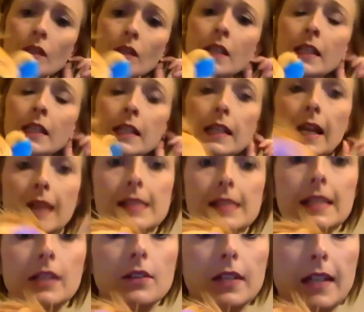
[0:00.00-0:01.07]
and he has
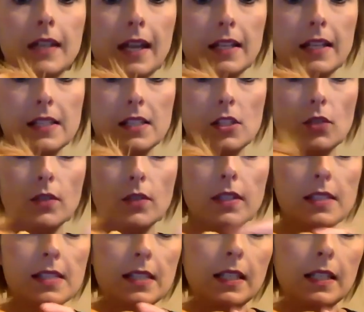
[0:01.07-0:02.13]
hearing aids, as you
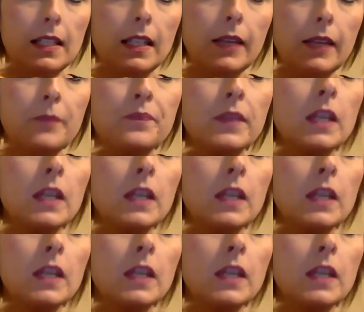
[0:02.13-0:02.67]
can see.